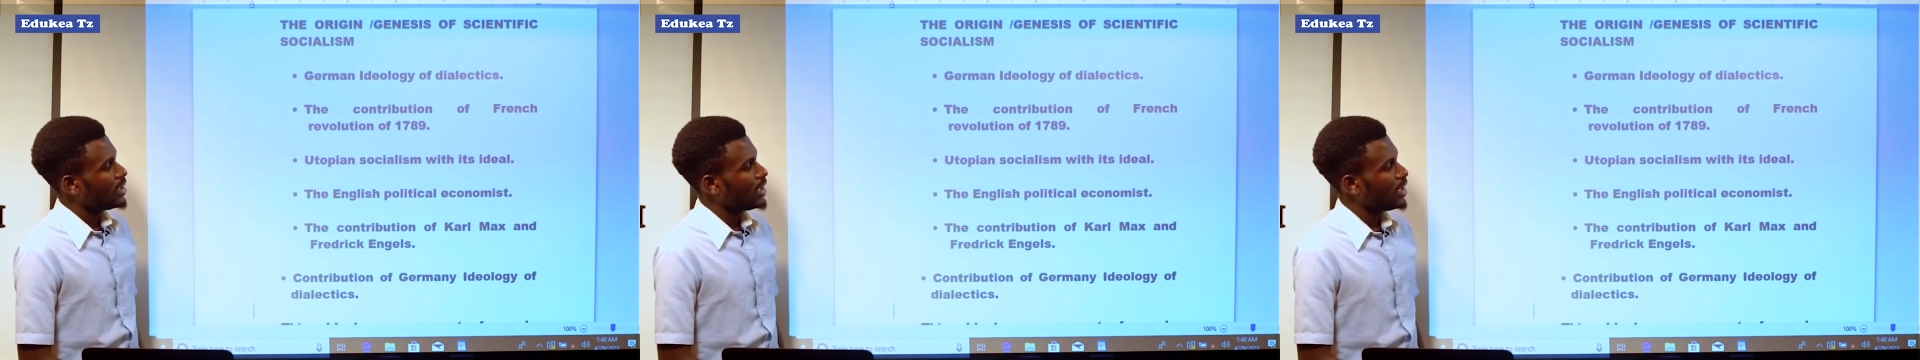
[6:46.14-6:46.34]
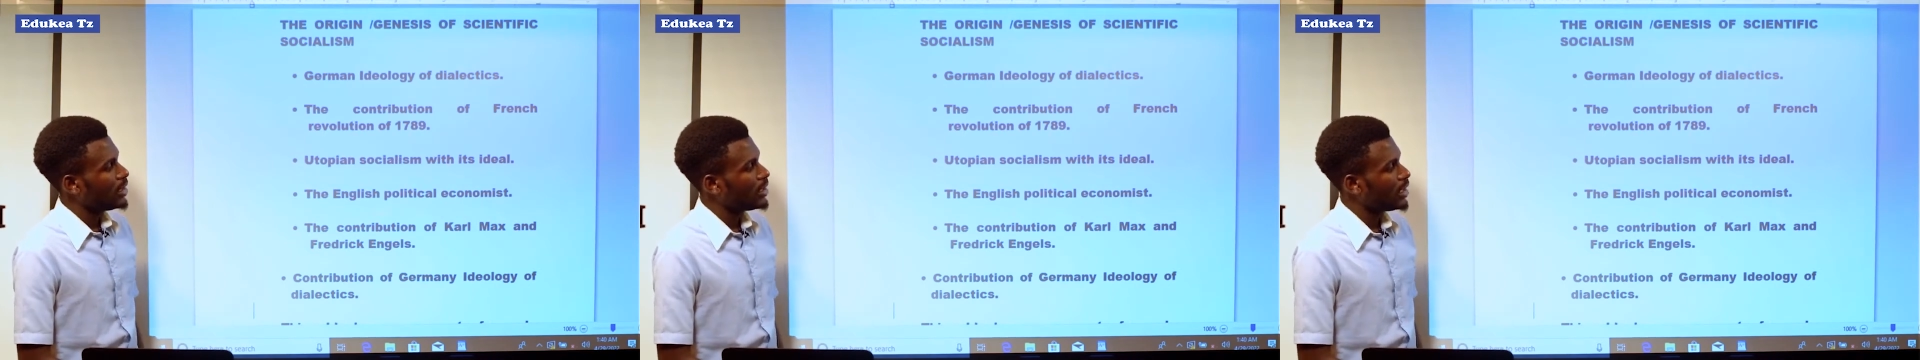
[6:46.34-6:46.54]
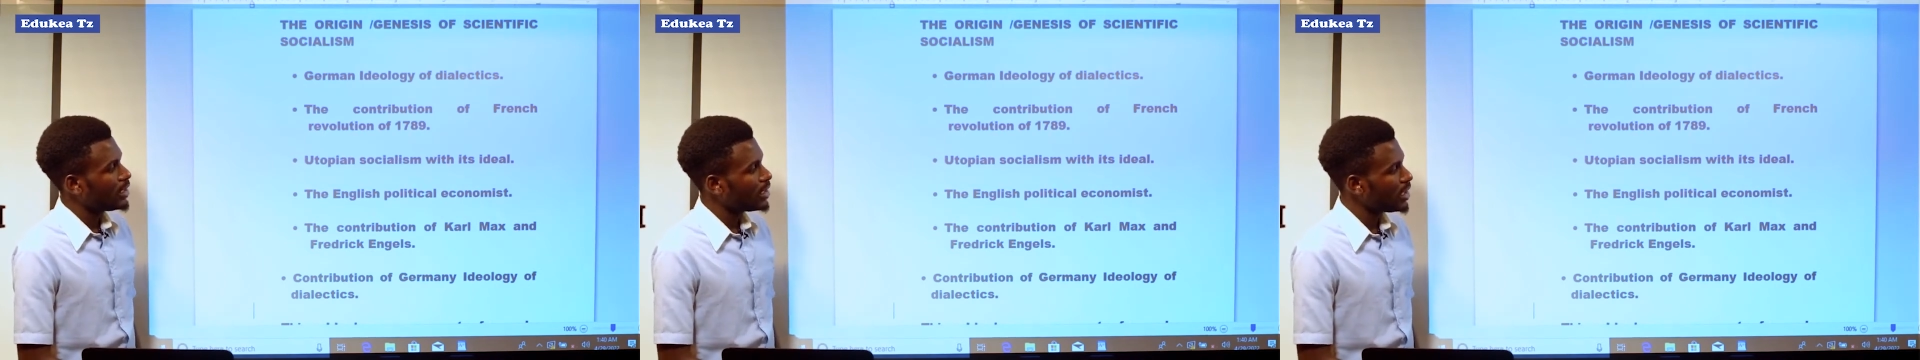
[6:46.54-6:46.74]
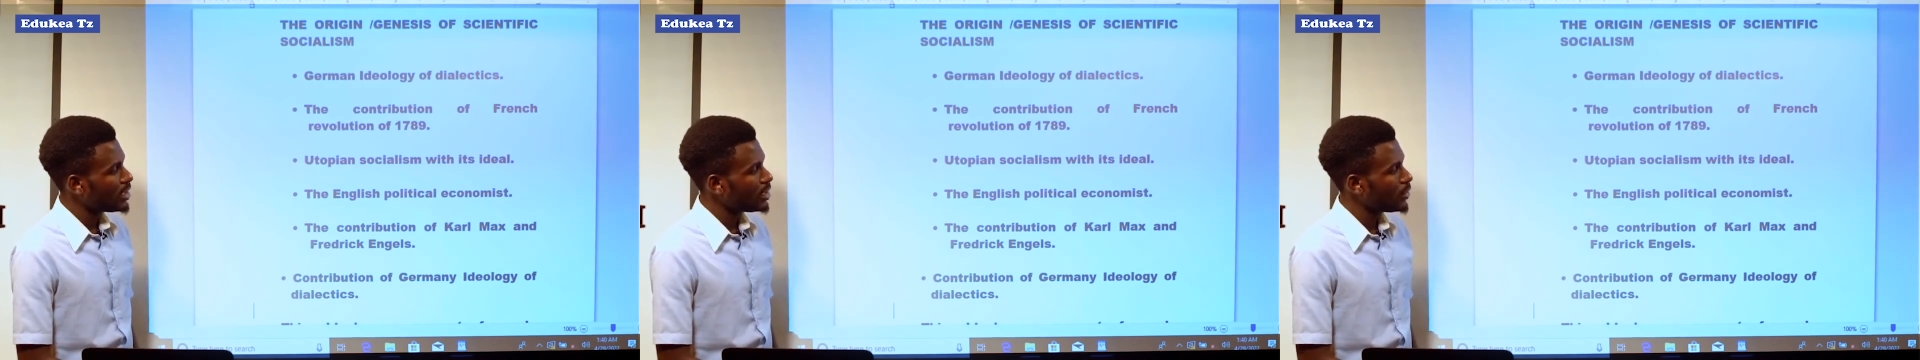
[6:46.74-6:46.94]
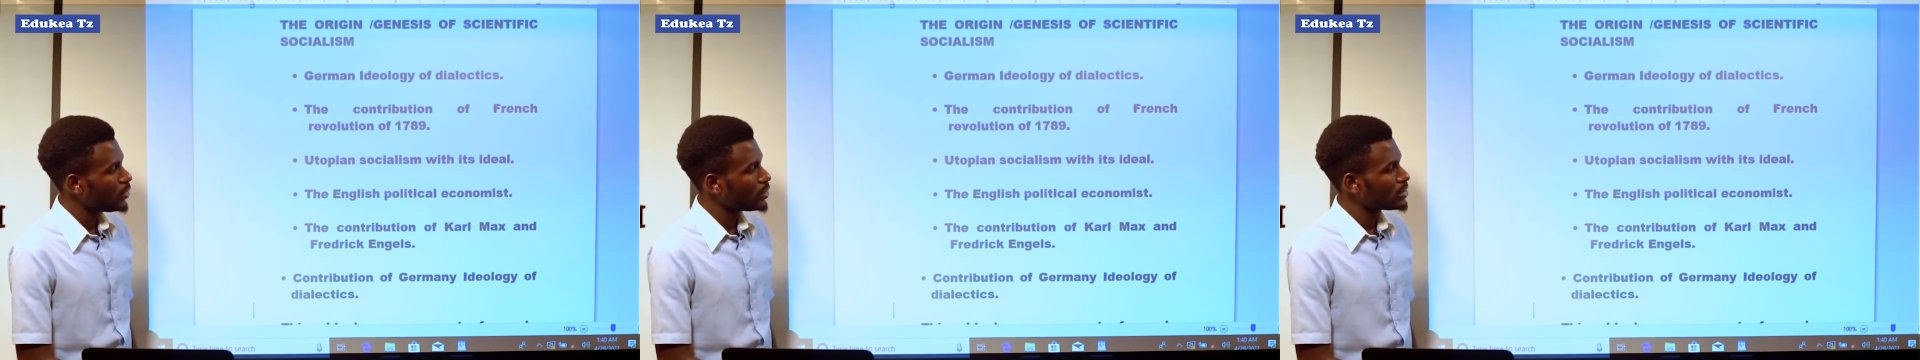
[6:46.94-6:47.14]
And
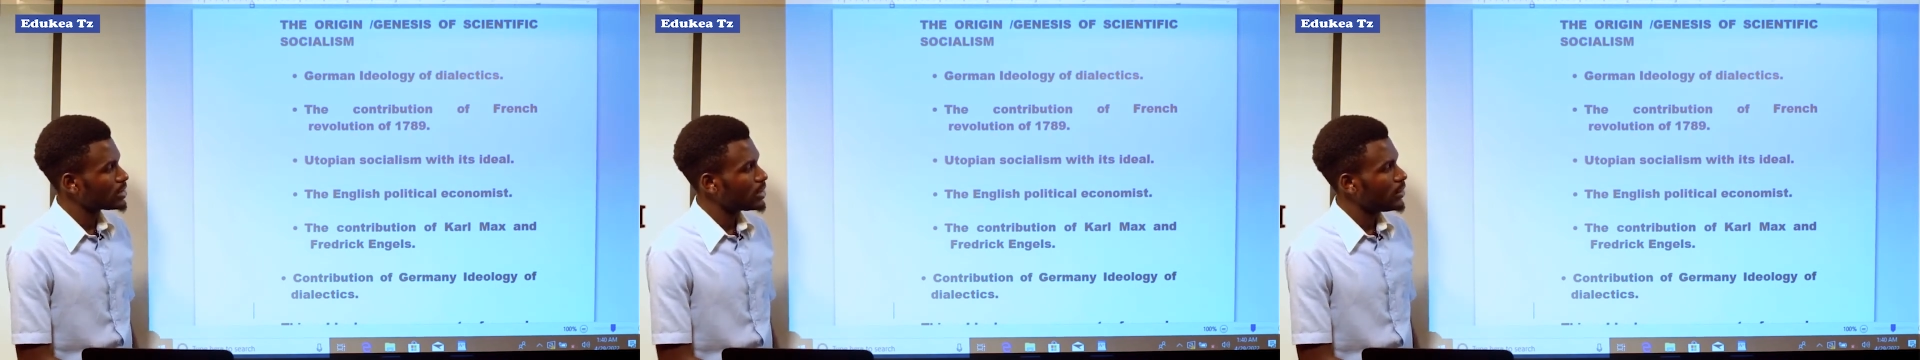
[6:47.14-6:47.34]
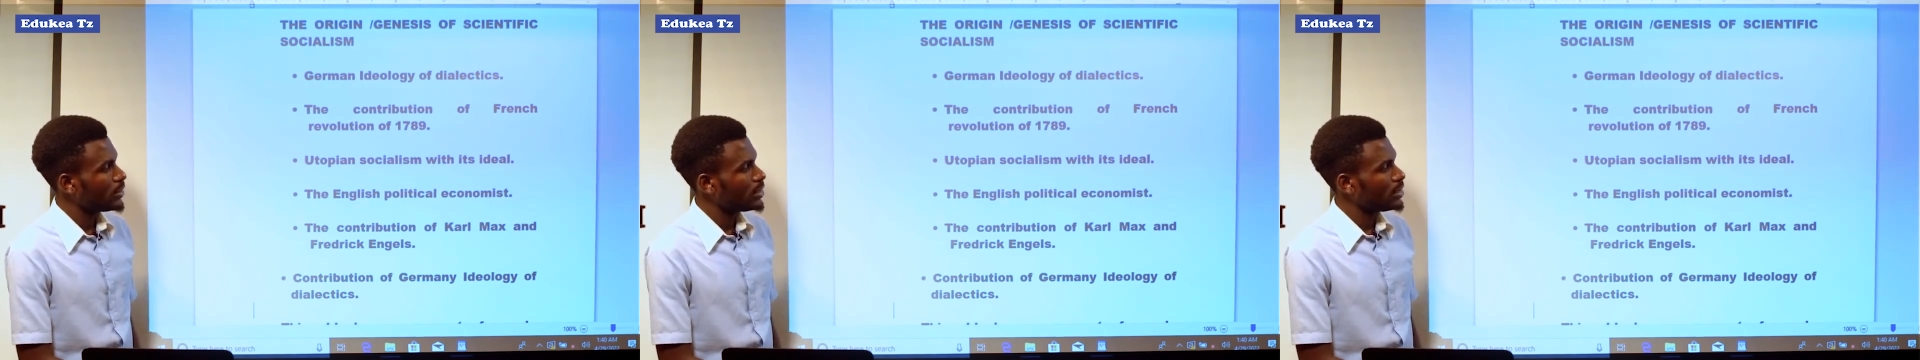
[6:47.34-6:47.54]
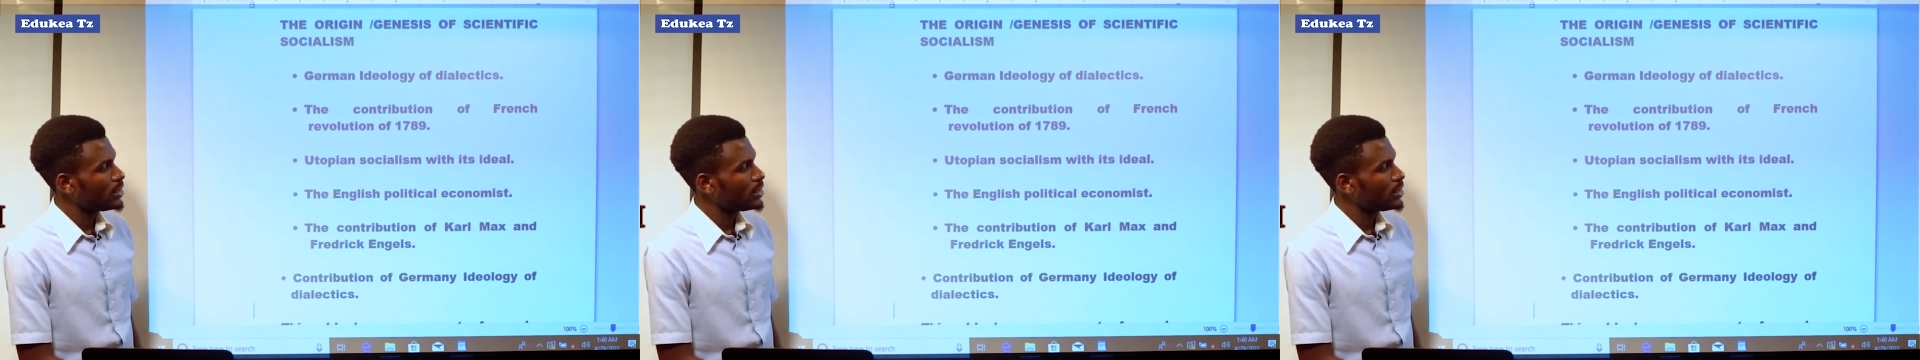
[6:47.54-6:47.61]
another was the